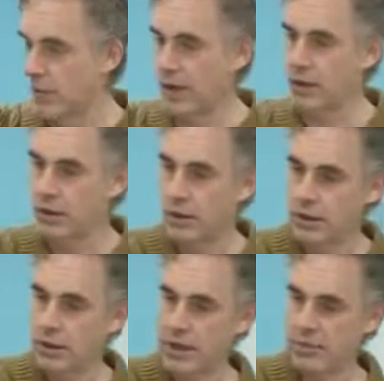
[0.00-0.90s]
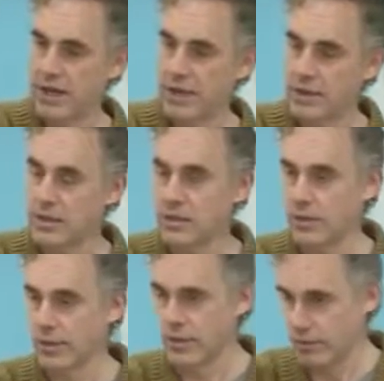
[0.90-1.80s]
Well, it means,
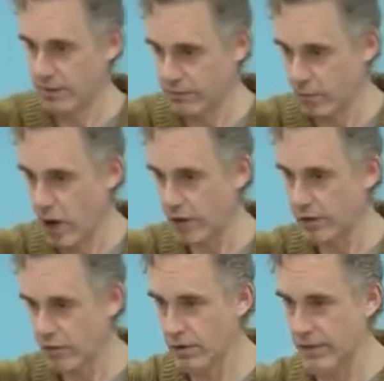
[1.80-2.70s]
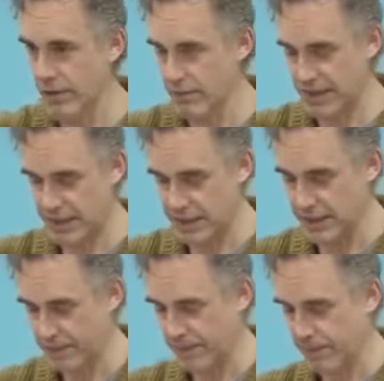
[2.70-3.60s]
we've walked through it, it
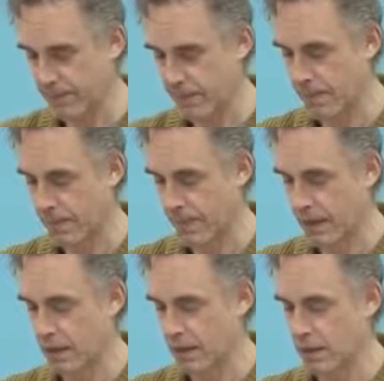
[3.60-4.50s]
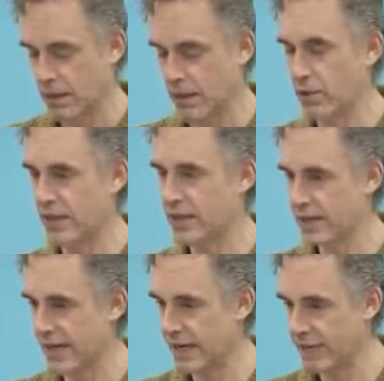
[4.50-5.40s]
means you win the
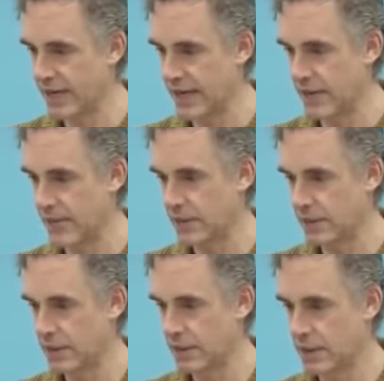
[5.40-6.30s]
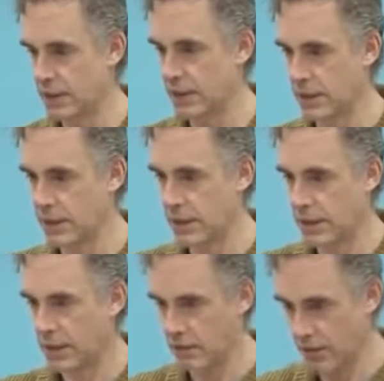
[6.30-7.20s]
set of games,
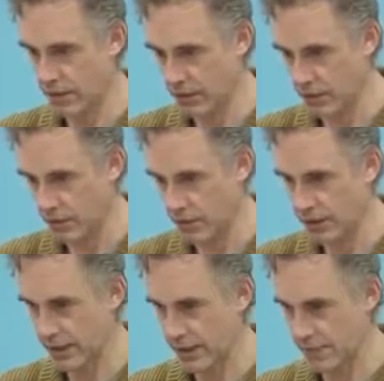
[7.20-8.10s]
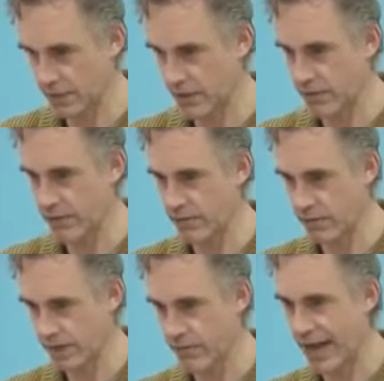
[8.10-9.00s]
you go out into the world and explore, and you
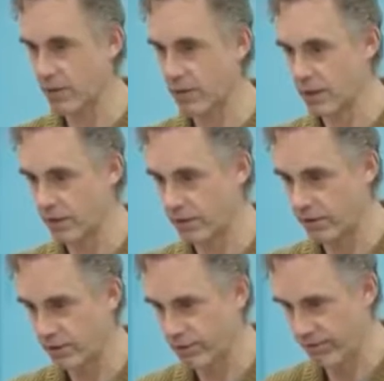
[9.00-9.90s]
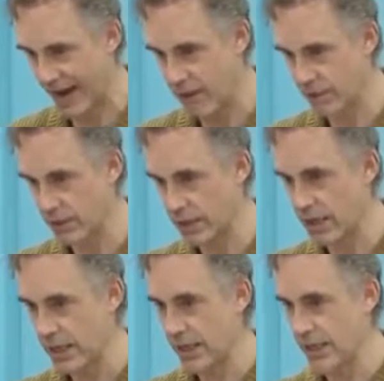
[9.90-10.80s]
bring back what you've found,
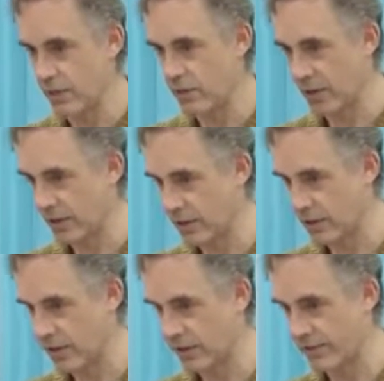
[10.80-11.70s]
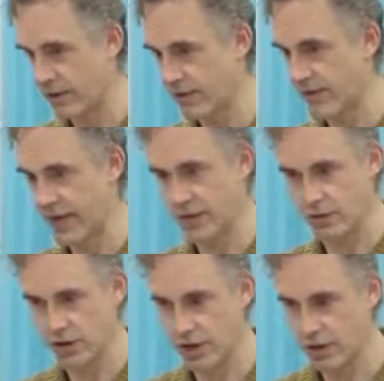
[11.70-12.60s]
and you build yourself out of it, and
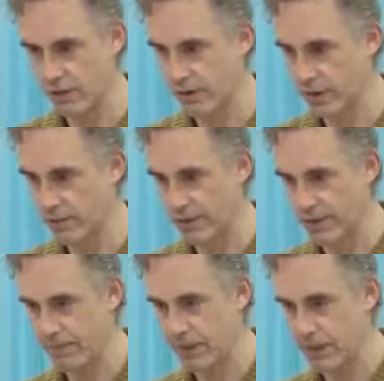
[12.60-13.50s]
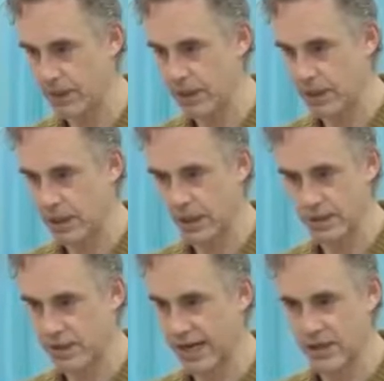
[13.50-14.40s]
you share it with other people.
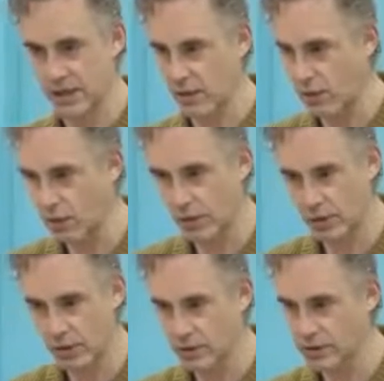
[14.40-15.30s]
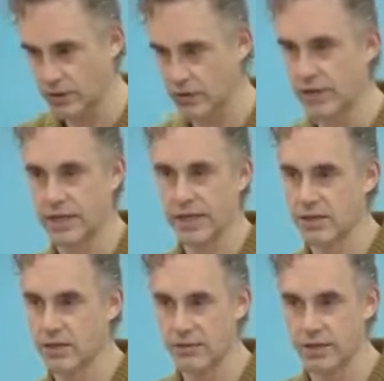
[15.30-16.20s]
That's an old story.
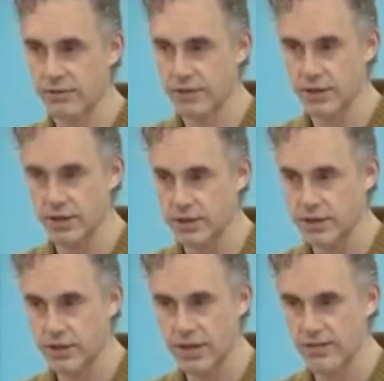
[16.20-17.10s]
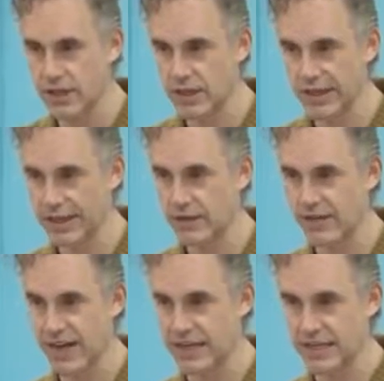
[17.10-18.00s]
That's no different than the story of the
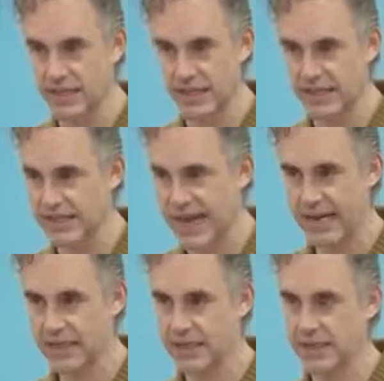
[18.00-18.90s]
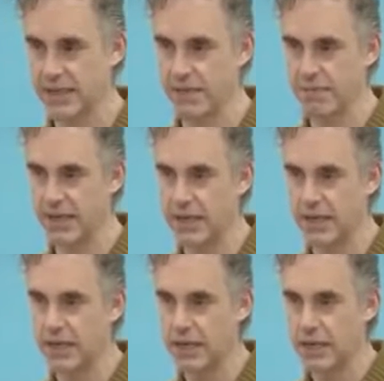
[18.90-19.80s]
collective hunt. It's exactly the same
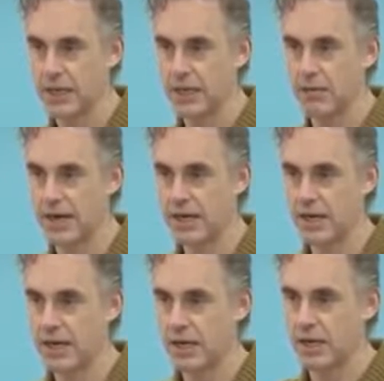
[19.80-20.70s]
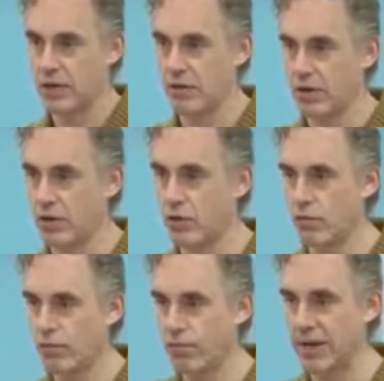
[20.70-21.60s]
thing, right?
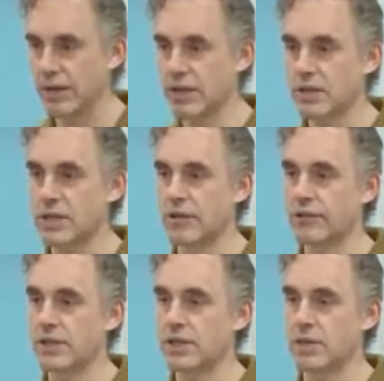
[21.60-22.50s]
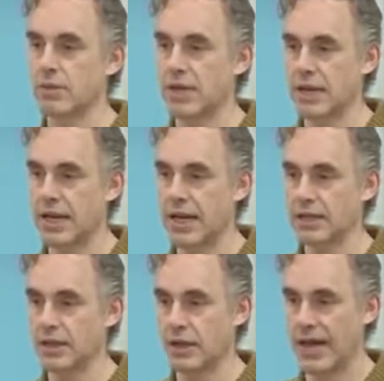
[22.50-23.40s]
You build yourself into someone that can
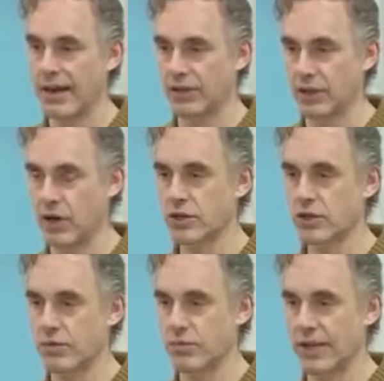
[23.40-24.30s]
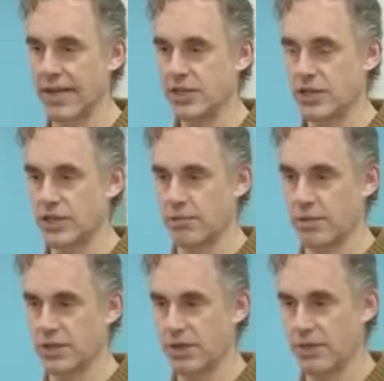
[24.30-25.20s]
have a long-term relationship
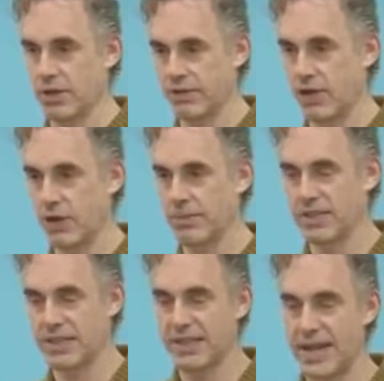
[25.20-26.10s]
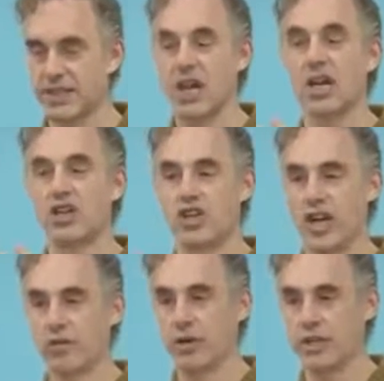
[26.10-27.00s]
with someone of the opposite sex,
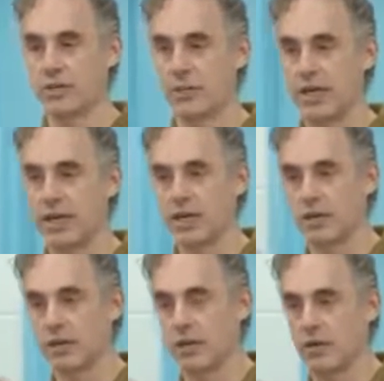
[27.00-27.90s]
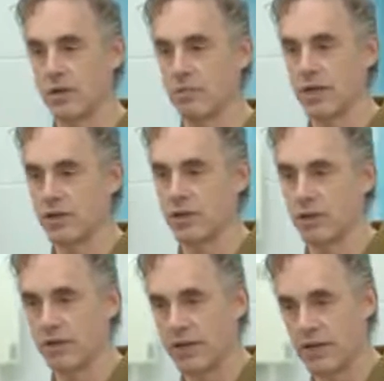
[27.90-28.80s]
generally speaking, so that you can bring
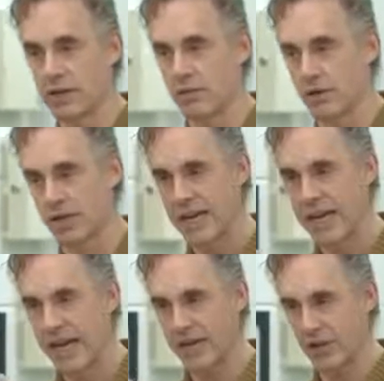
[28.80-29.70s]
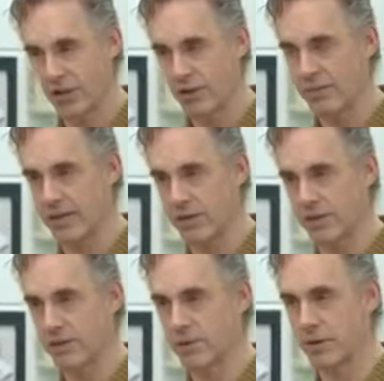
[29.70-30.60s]
children into the world and turn them
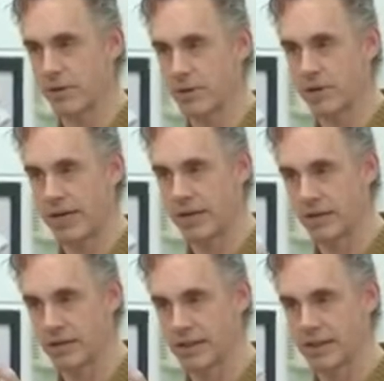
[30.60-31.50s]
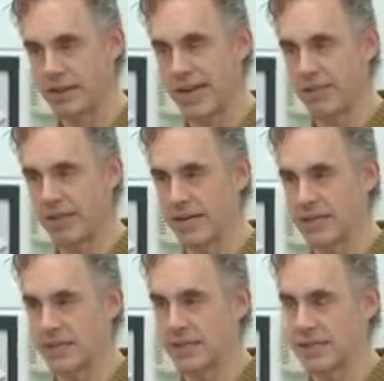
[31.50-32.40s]
into exploratory heroes and
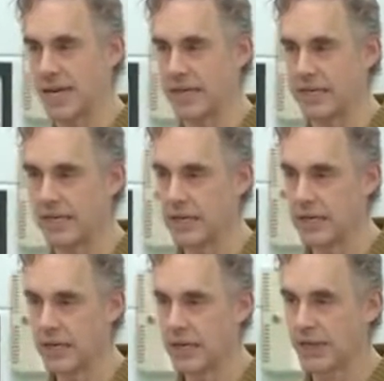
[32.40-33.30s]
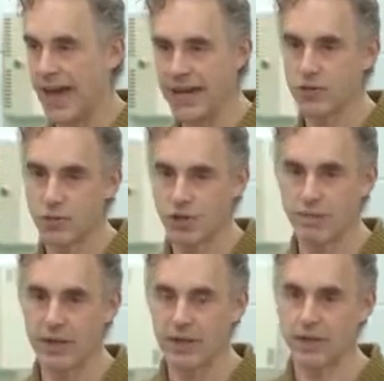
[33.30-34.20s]
stabilize the state. That's what
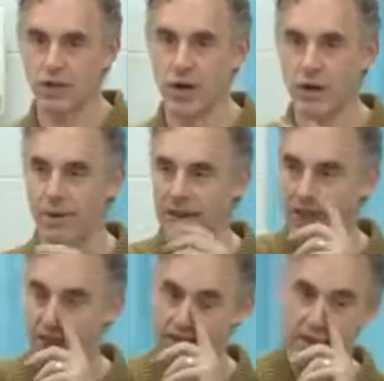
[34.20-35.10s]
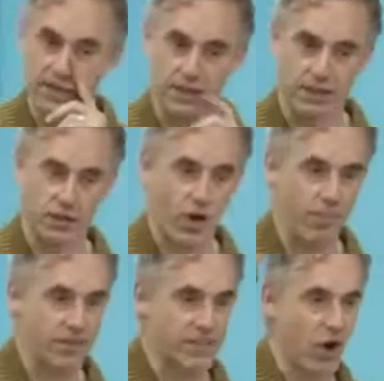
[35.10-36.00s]
should be at the top, and that thing that's at the
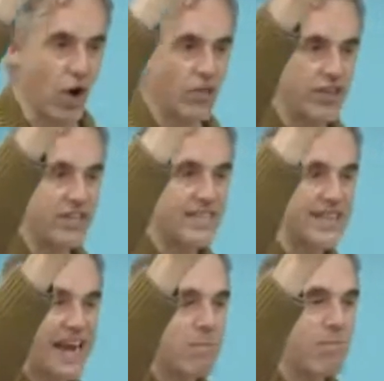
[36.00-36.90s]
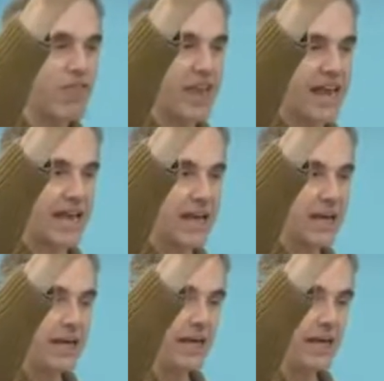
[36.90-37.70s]
top, it's the same thing.